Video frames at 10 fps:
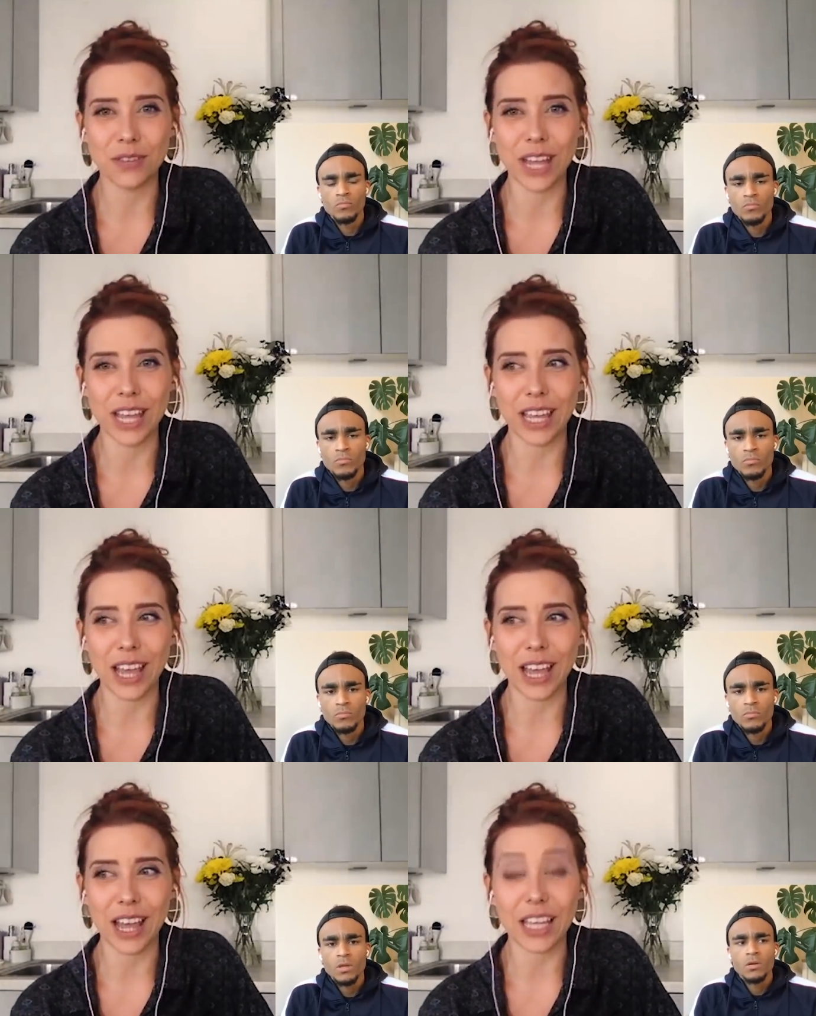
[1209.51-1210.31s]
Speaker 1: of like
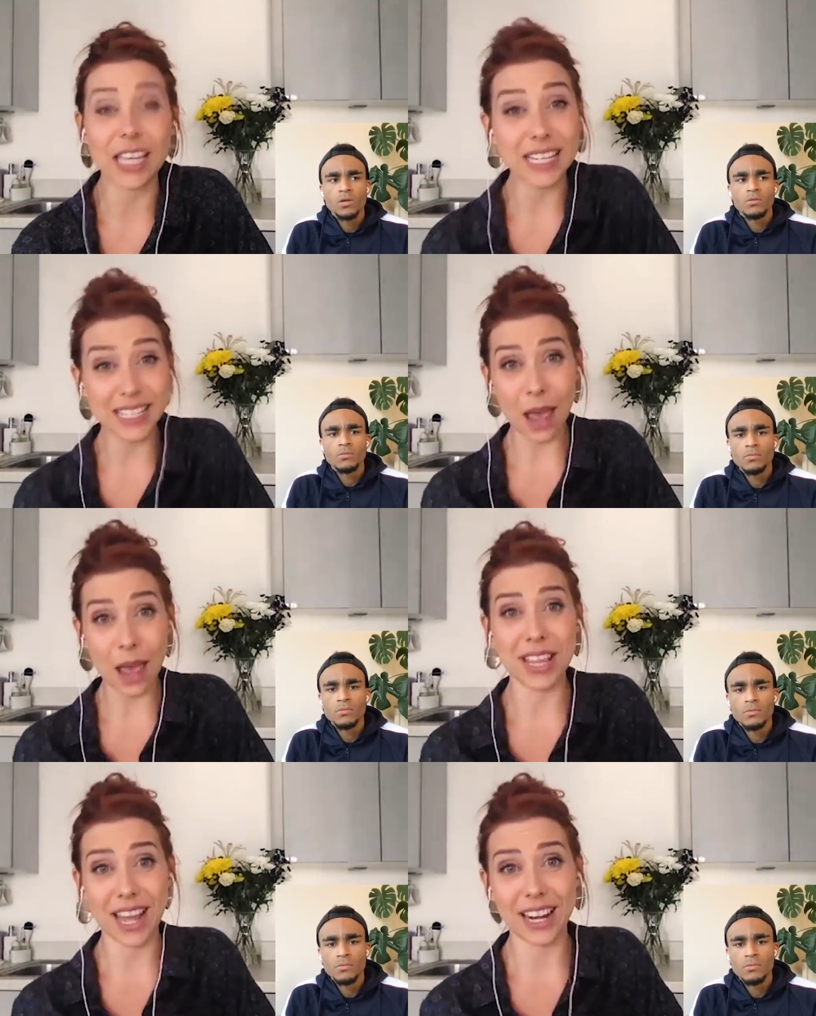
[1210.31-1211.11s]
uh,
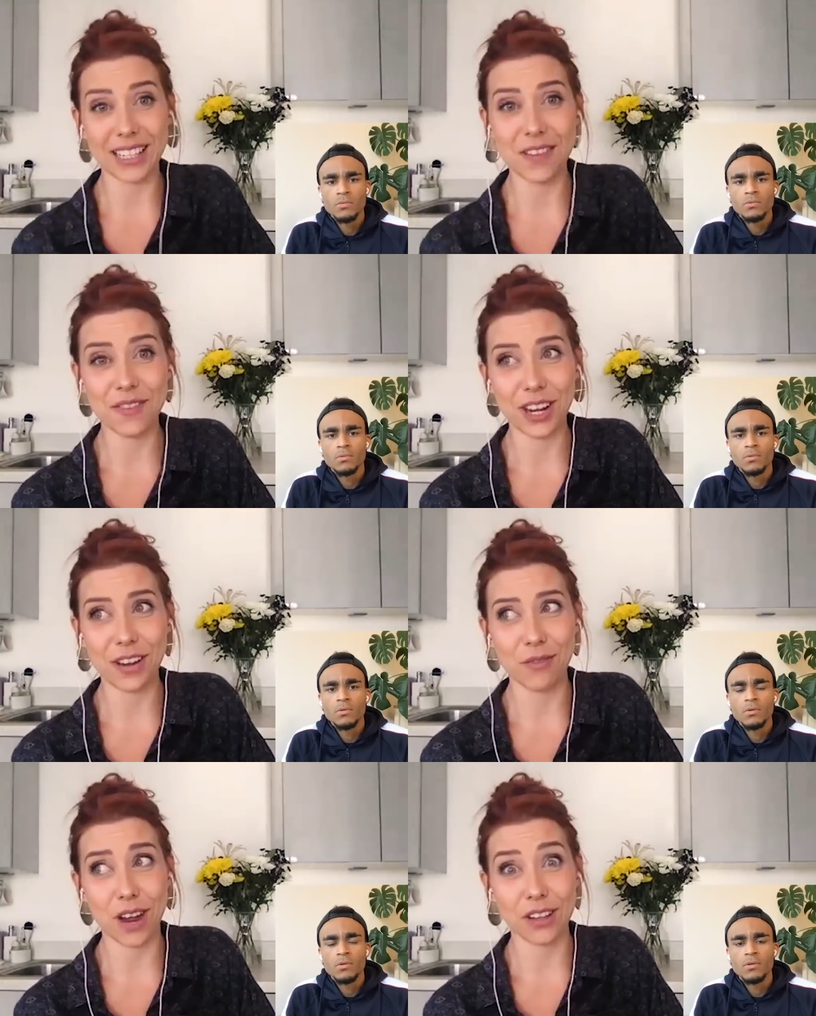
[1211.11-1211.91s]
condemning that
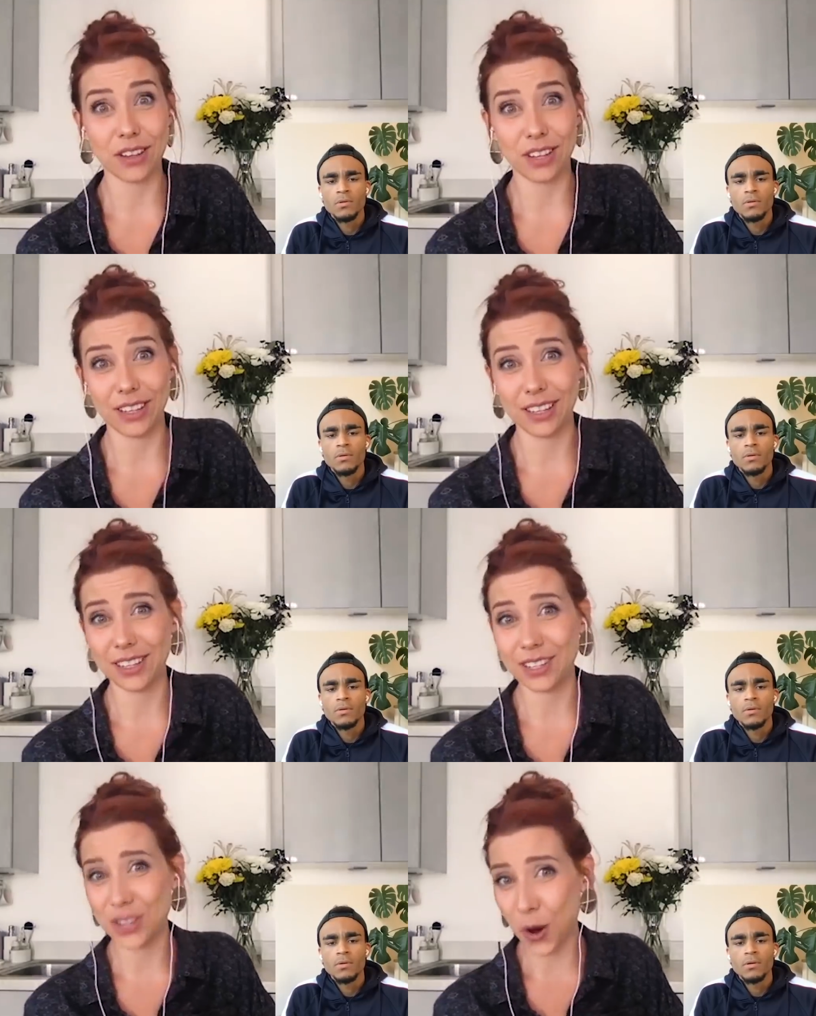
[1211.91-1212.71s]
activity rather than
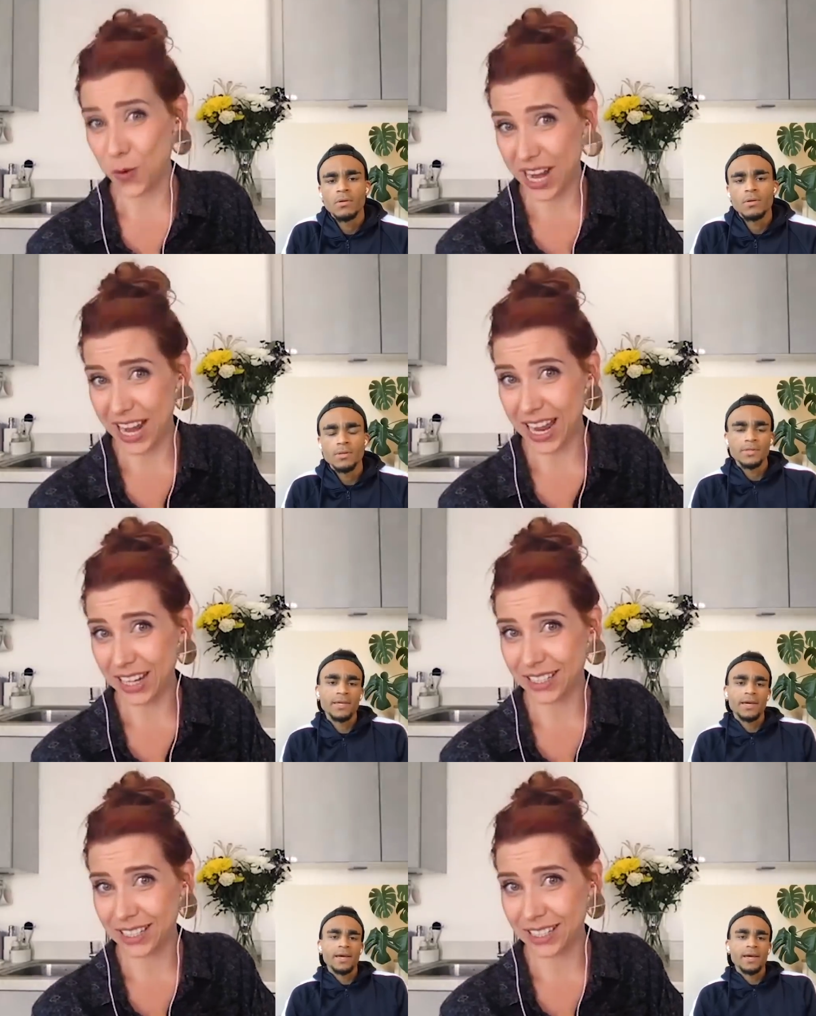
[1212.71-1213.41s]
condoning it.